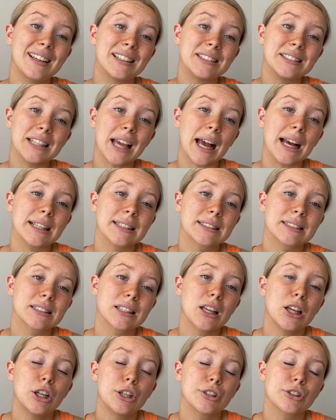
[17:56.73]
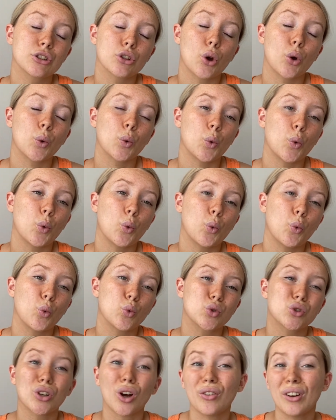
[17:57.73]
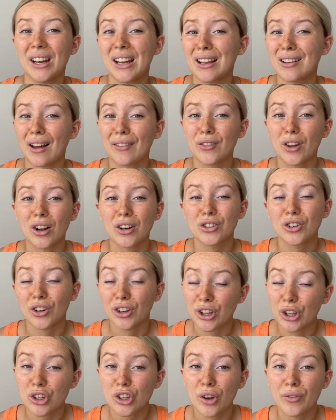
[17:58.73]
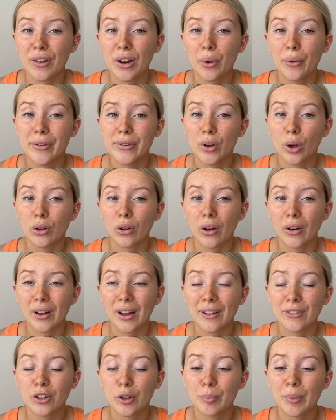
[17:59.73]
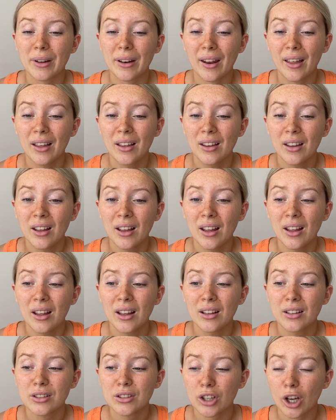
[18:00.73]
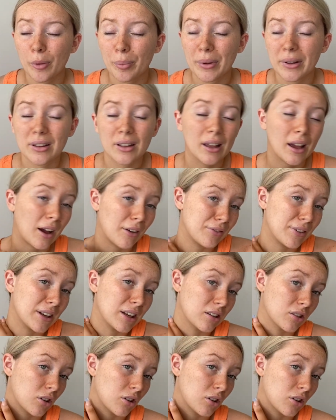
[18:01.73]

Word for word: yes so sorry I'm not done a YouTube video in so long I've just been so busy I finished